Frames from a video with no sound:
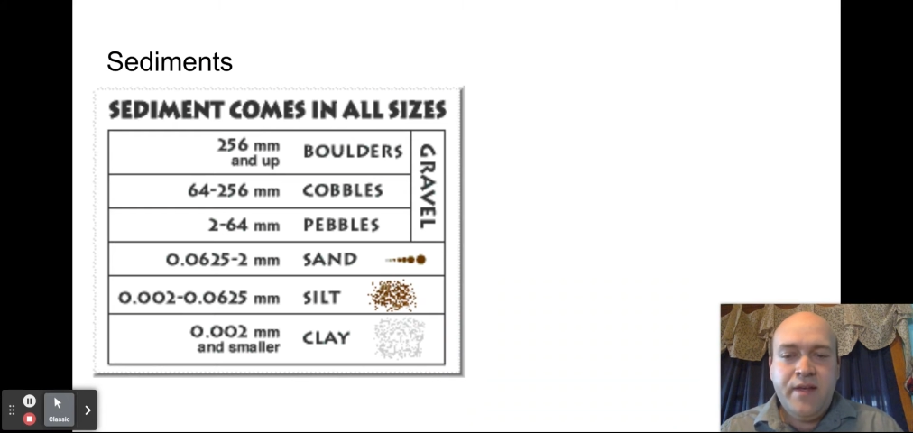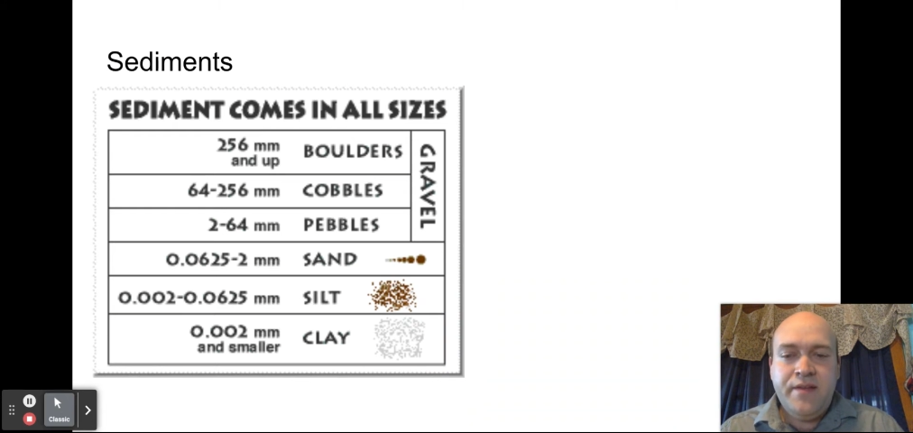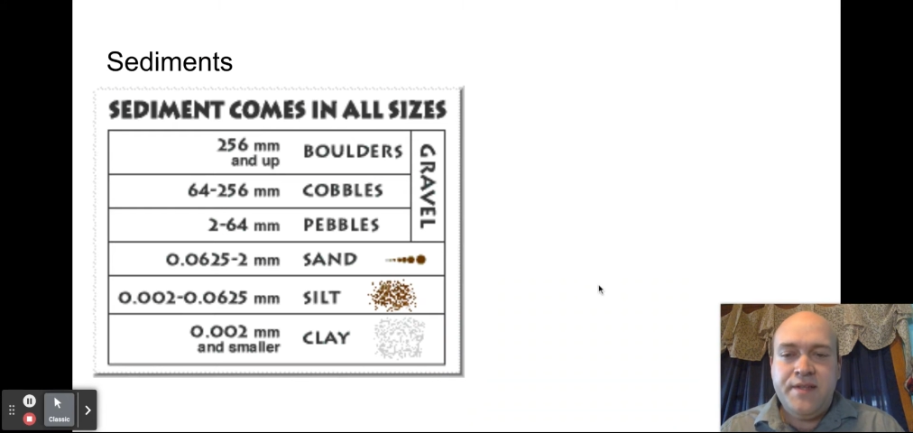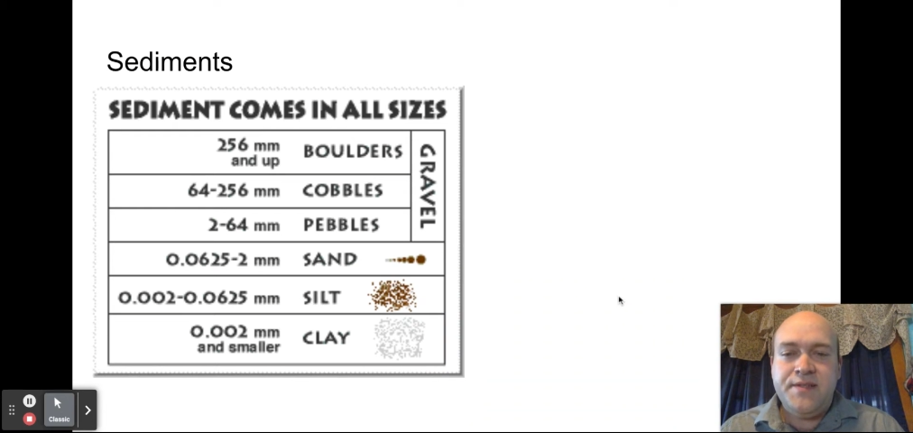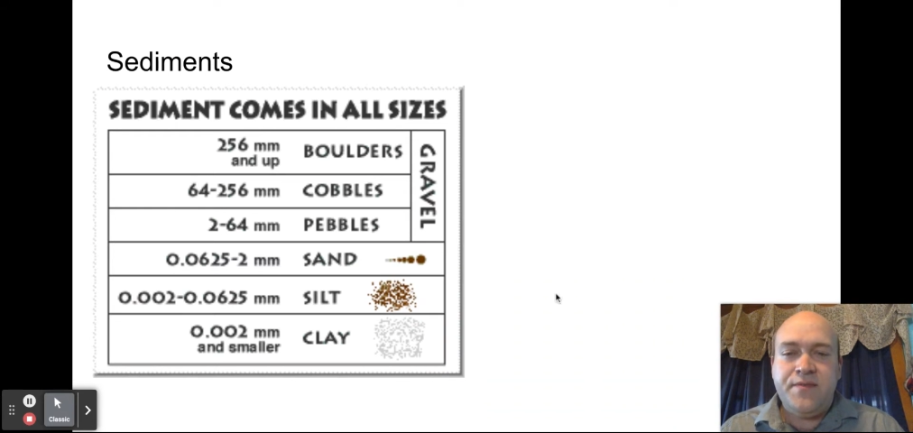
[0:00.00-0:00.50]

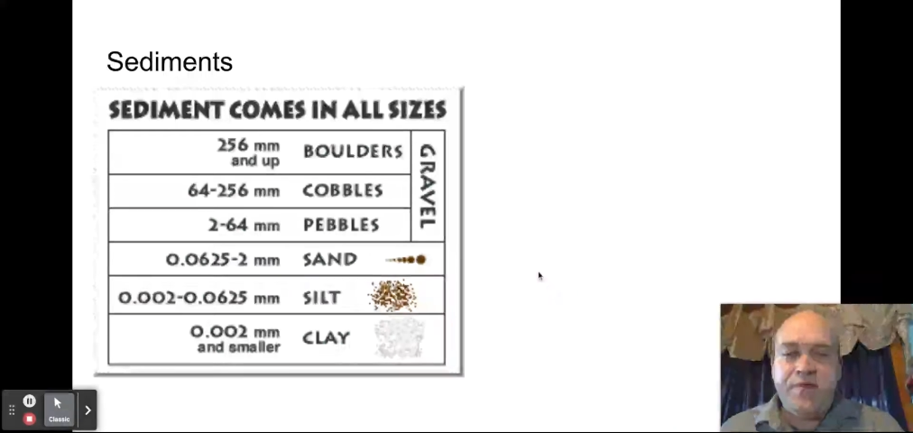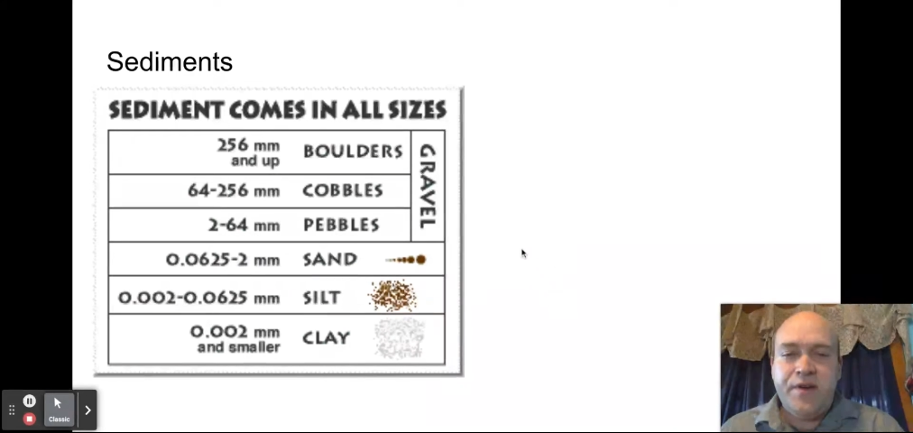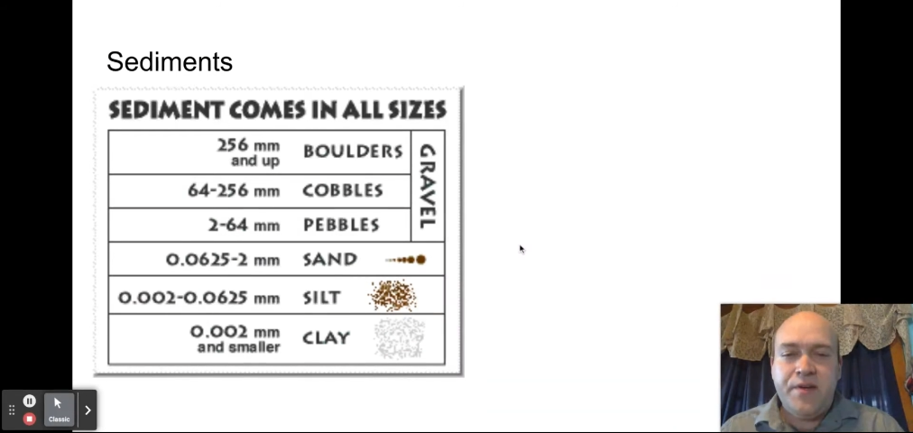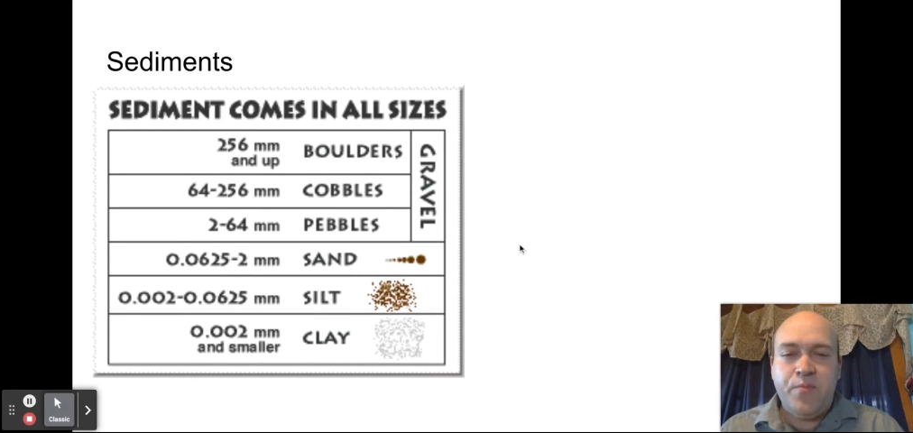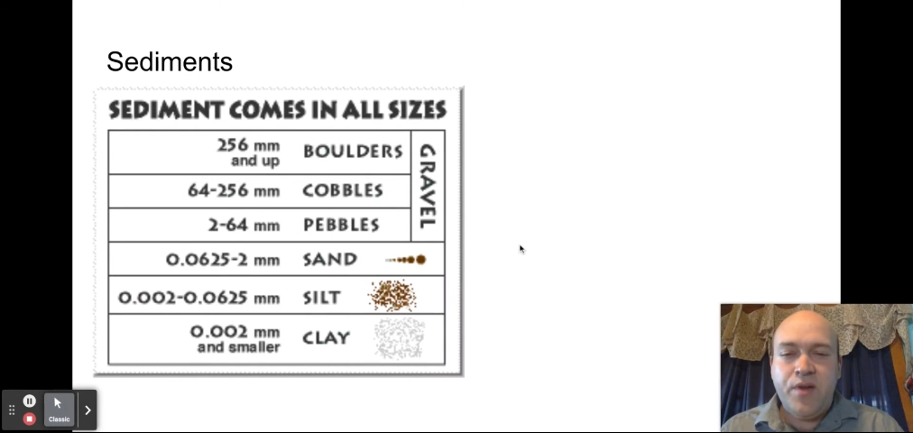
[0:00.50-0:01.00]
This is a
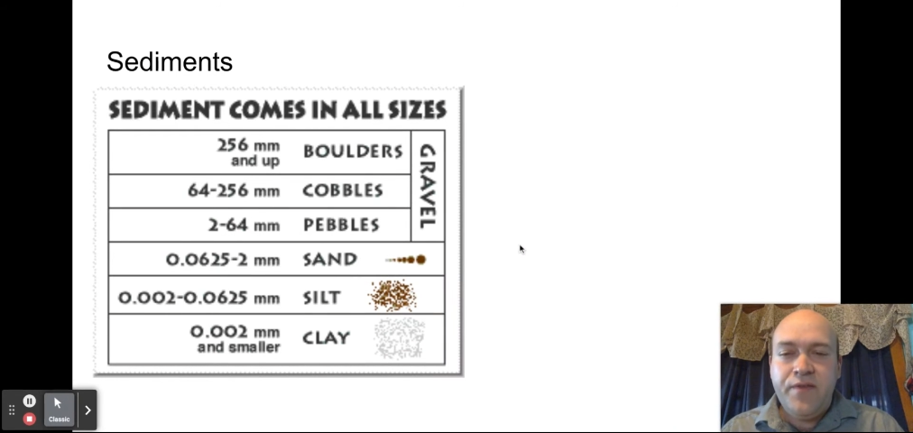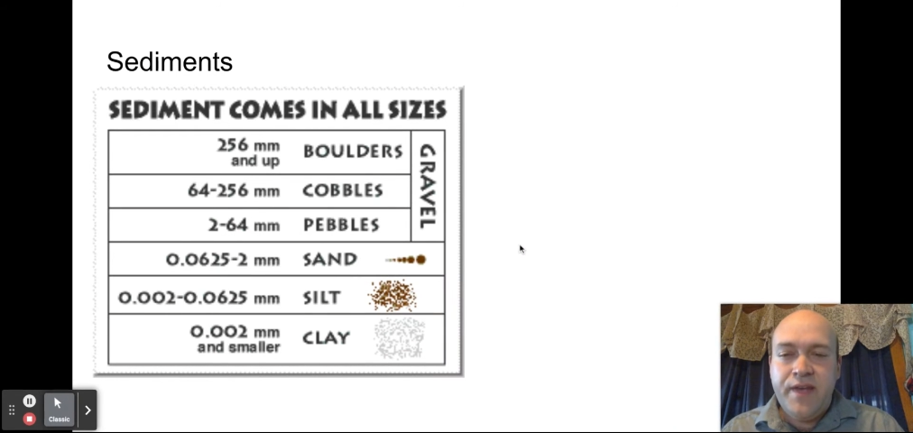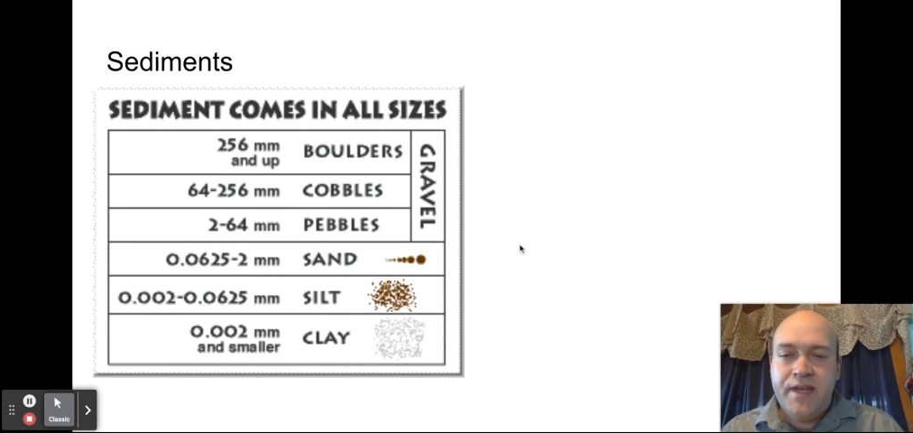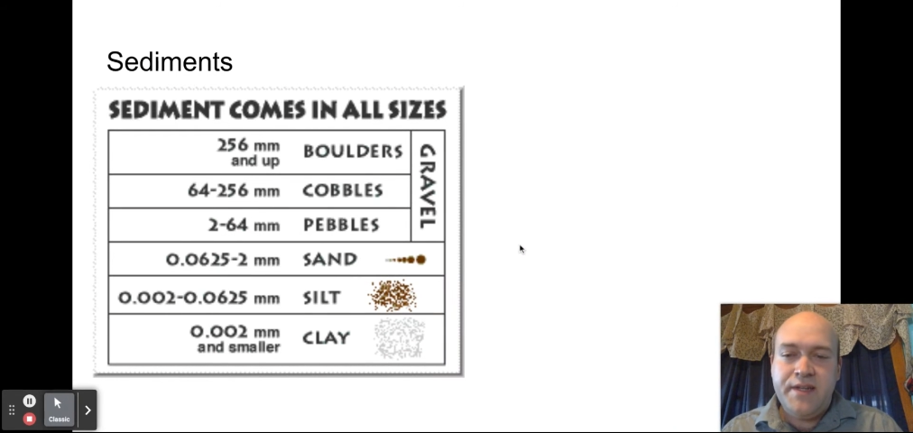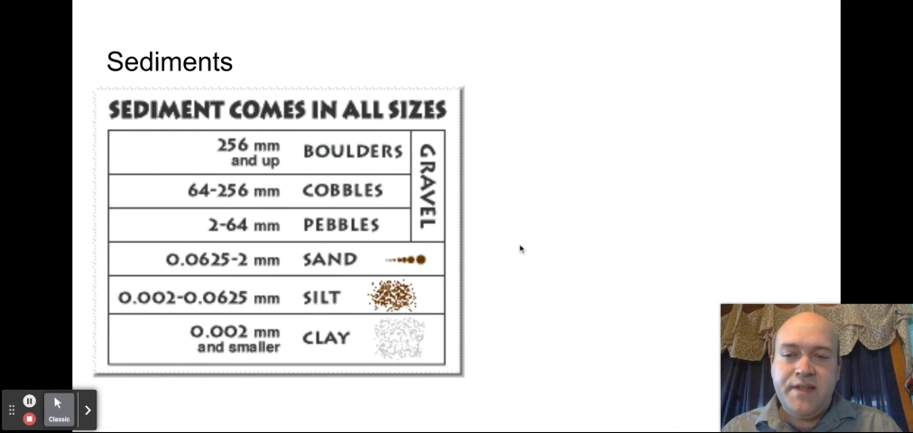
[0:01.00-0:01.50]
very
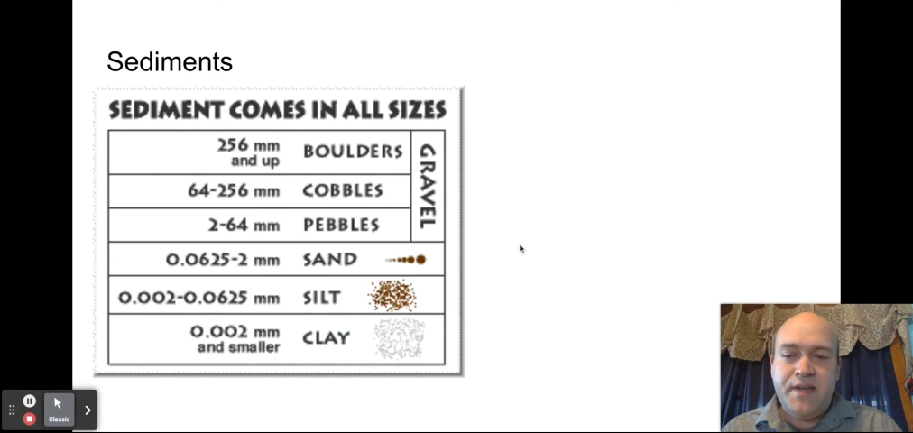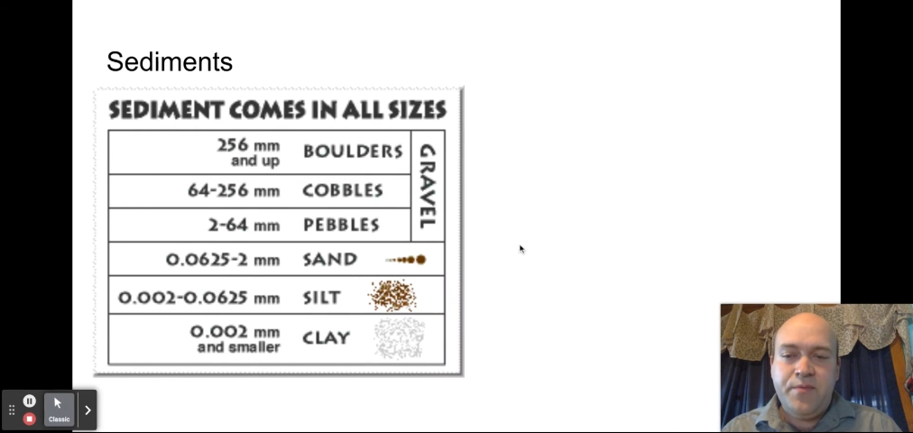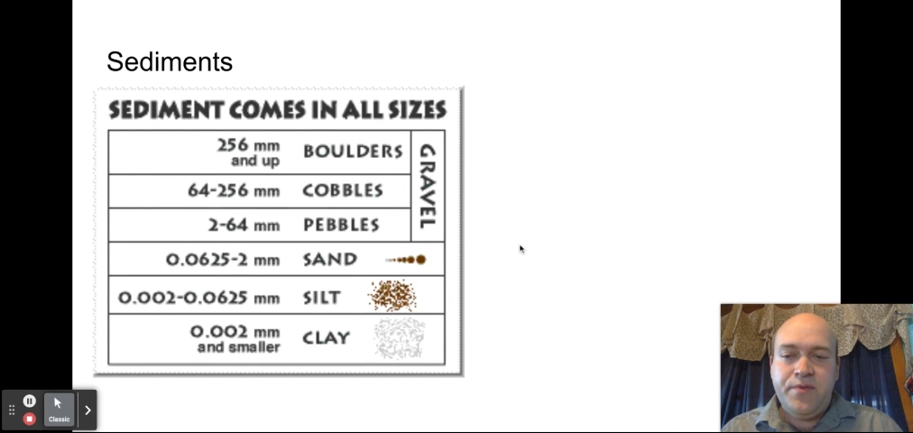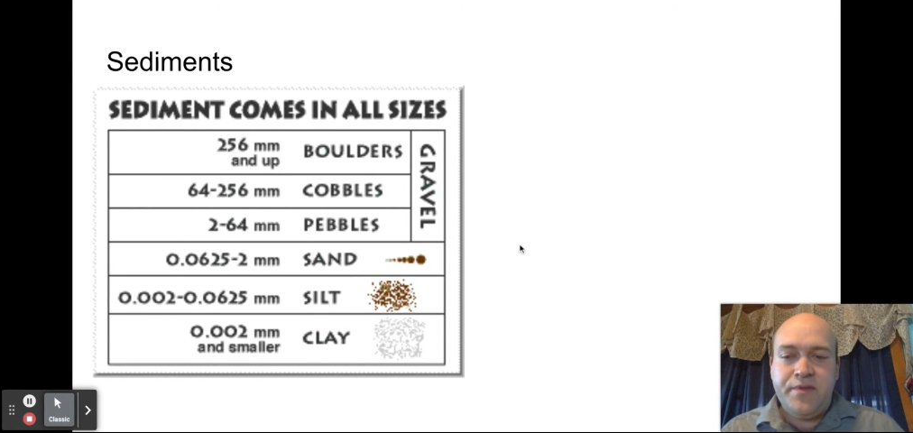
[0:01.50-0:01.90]
abbreviated table.